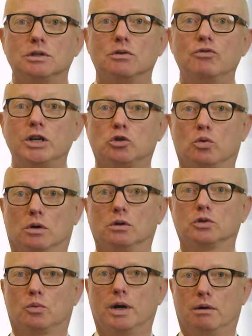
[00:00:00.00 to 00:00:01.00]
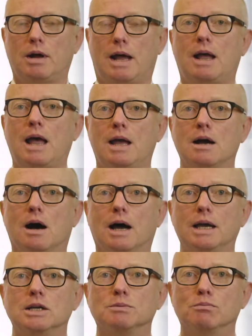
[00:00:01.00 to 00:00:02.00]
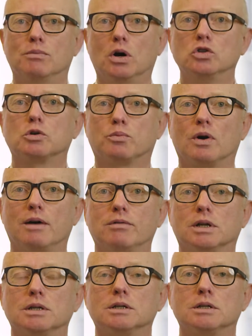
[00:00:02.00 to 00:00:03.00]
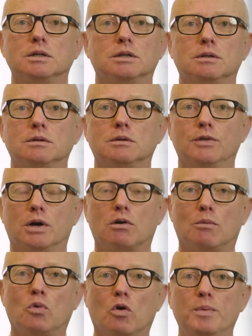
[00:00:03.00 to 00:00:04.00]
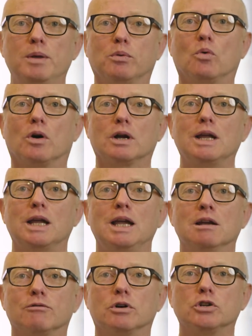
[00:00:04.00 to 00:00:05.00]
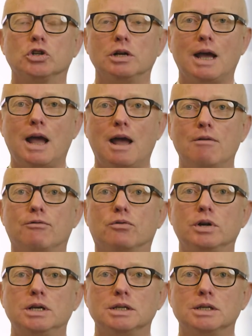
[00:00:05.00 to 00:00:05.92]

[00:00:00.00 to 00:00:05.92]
the rich world where AI is most prevalent. There are more people working in virtually every